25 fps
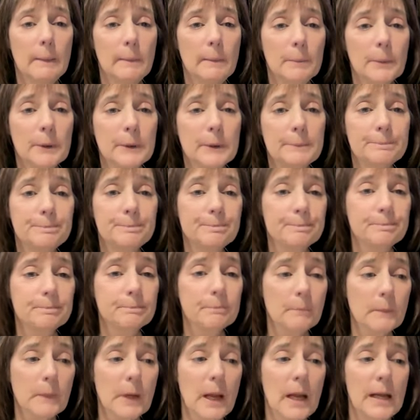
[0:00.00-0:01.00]
But
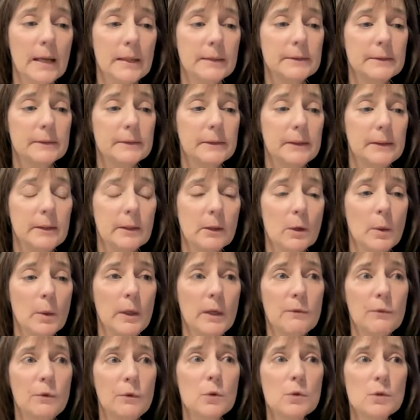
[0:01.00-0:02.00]

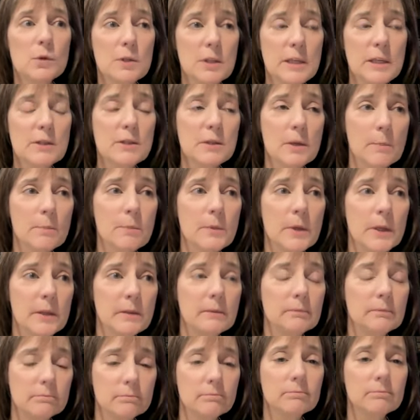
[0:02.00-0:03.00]
if you see
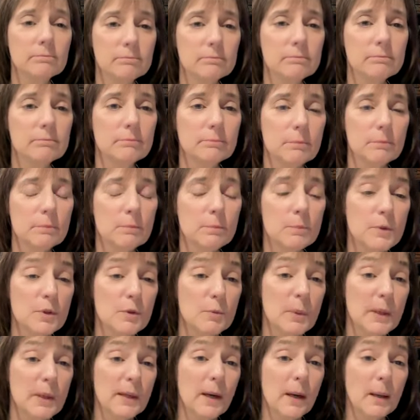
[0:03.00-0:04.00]
something,
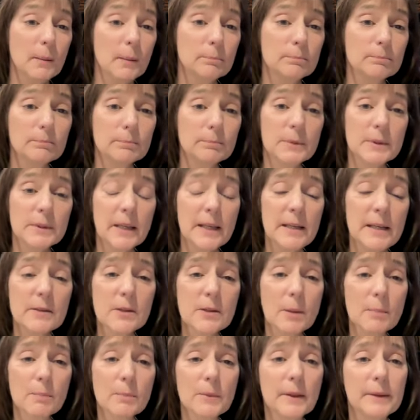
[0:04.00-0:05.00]
speak up, say
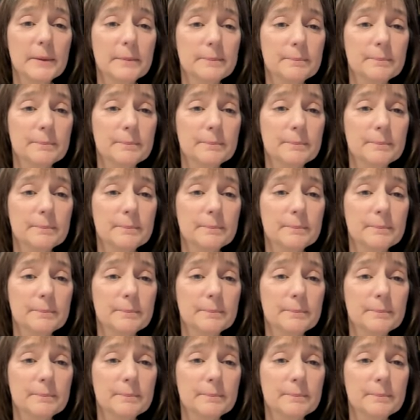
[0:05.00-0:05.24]
something.